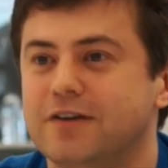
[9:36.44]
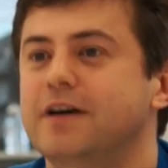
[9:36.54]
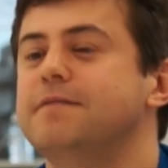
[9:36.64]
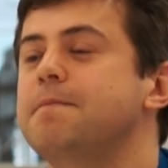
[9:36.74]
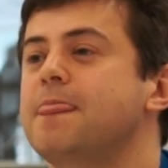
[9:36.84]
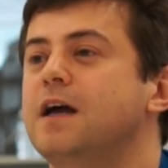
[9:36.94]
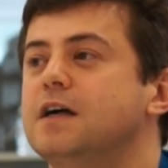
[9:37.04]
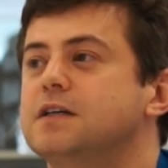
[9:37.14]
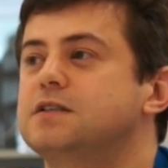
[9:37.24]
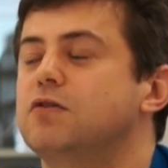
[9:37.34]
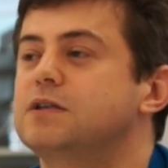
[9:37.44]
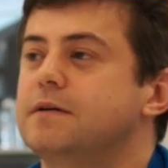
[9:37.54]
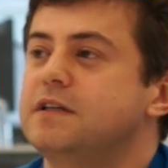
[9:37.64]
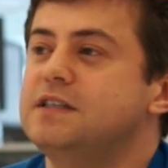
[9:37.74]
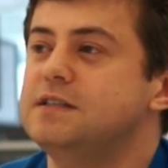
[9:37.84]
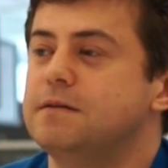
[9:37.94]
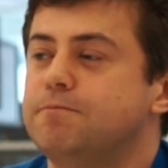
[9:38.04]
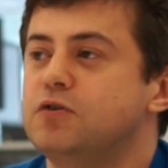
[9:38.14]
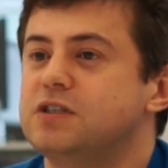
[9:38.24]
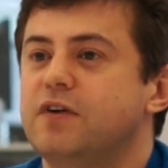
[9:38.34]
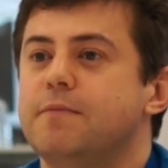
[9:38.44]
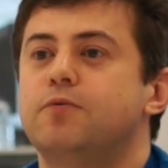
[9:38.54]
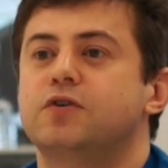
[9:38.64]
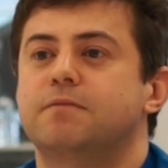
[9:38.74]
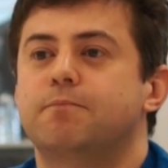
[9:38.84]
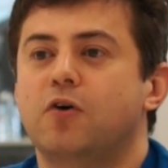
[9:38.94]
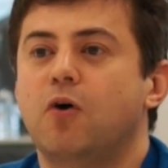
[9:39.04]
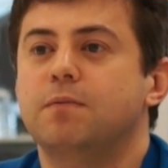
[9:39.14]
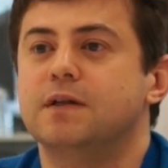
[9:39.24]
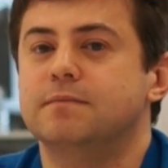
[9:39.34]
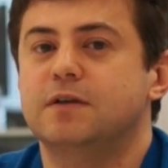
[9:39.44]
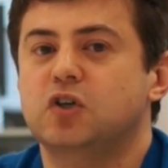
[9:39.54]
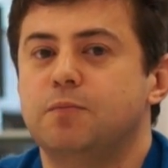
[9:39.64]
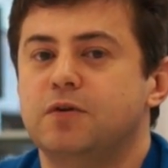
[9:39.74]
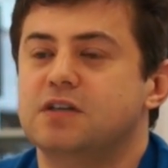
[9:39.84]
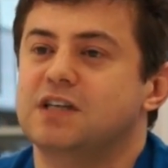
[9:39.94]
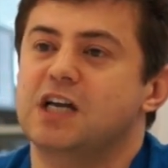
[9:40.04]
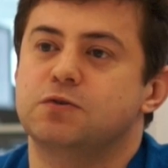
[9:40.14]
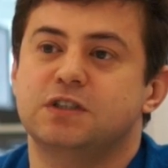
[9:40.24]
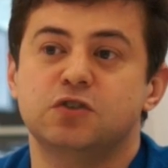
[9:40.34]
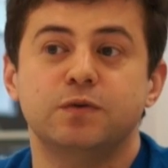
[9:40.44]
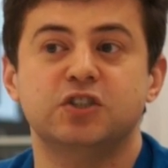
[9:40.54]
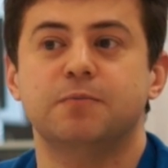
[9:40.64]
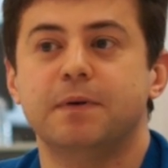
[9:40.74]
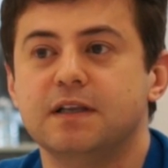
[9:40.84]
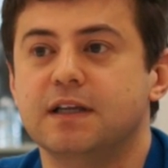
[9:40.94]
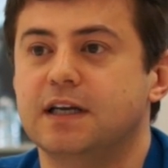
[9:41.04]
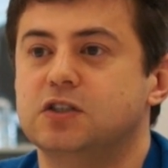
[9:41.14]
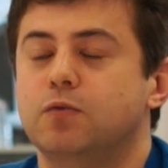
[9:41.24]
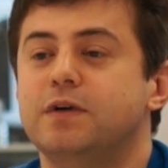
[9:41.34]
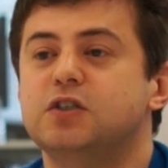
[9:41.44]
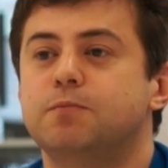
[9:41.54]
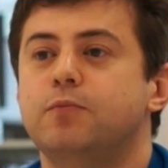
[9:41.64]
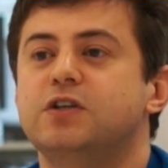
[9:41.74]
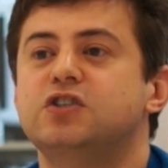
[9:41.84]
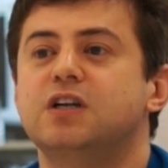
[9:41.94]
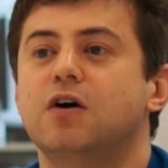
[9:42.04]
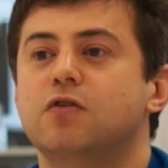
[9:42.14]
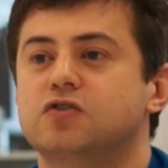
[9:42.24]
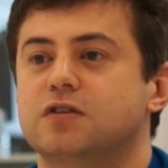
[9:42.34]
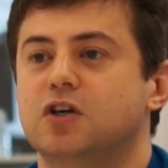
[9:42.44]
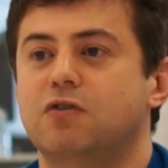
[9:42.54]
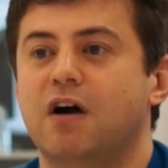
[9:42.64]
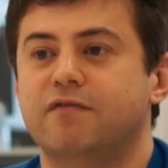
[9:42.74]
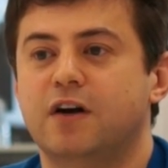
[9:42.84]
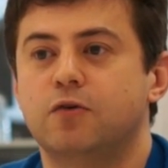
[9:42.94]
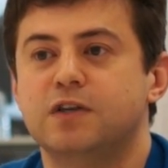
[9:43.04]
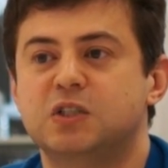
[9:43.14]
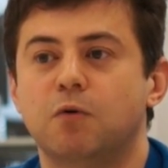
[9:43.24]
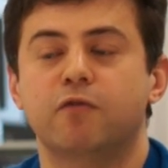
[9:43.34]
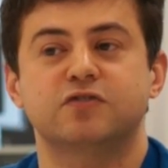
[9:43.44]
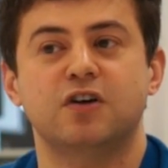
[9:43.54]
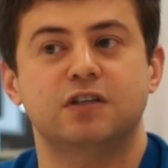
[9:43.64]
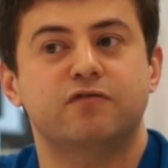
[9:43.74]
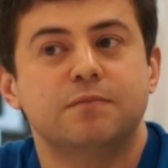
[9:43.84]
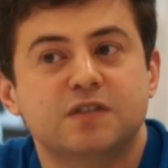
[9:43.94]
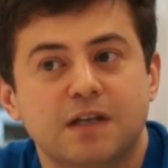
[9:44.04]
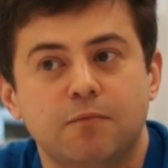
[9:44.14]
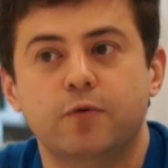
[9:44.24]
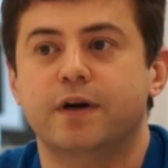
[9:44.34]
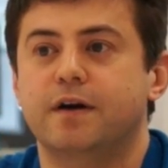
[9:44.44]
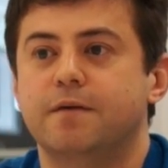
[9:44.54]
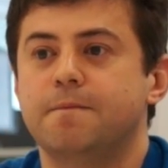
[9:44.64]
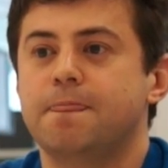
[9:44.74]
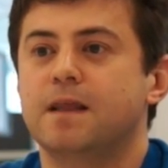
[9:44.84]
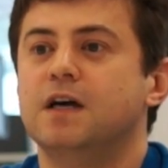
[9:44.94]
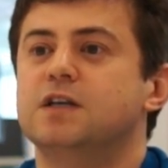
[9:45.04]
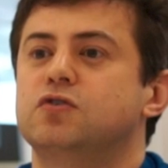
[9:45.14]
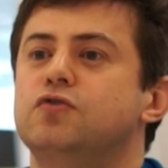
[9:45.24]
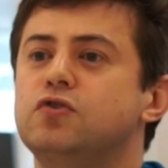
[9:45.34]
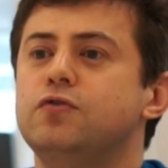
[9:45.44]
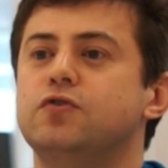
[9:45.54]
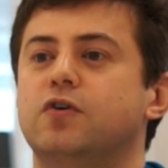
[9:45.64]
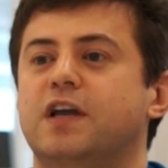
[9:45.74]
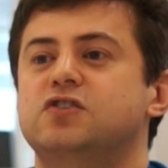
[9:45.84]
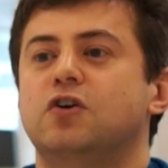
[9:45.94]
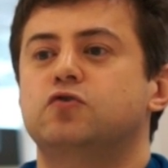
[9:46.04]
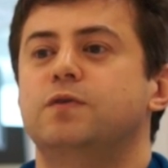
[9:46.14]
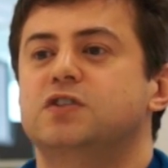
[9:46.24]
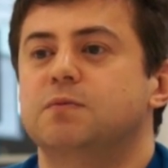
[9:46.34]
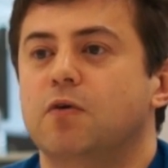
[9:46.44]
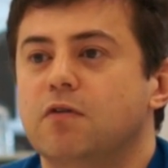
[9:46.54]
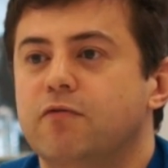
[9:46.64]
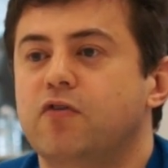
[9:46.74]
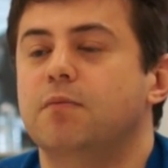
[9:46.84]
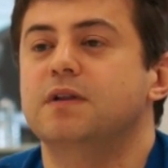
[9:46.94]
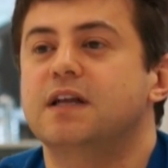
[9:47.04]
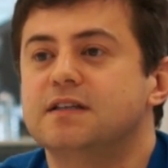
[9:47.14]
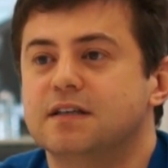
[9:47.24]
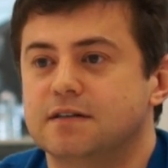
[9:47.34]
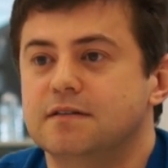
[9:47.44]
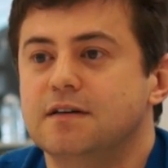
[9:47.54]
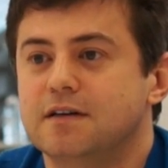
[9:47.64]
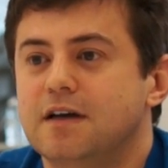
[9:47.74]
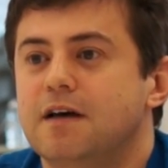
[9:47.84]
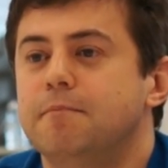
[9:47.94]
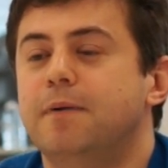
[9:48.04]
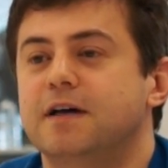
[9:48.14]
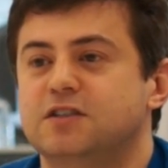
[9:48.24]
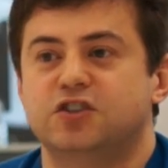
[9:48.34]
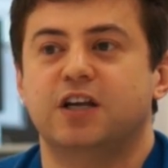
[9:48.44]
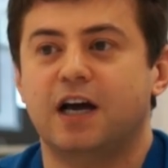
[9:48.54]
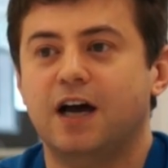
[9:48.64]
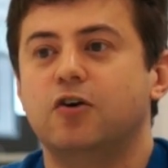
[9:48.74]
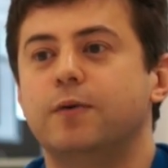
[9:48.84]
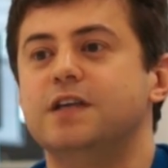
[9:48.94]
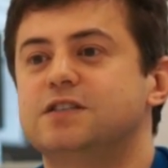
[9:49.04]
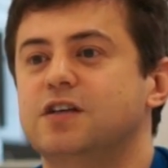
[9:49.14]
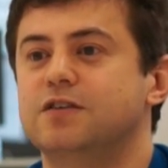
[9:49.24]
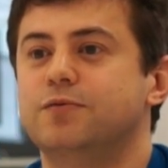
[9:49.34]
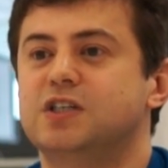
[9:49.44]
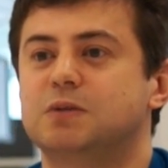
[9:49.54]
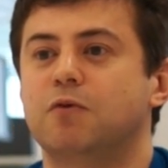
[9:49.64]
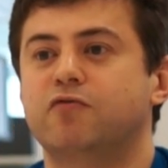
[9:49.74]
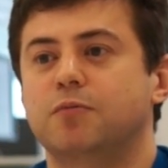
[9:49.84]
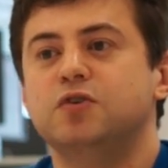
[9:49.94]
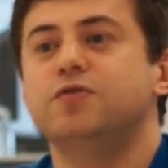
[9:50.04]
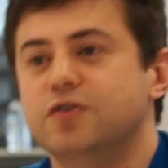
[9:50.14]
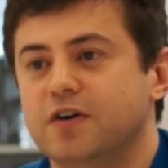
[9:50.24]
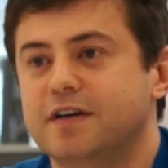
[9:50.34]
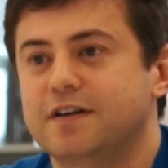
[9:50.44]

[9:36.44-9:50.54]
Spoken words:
right? So this puts a very important problem in computer science, which is reachability. So which nodes on the graph are reachable starting from somewhere? So New York is not reachable from London, but Chicago is reachable from New York,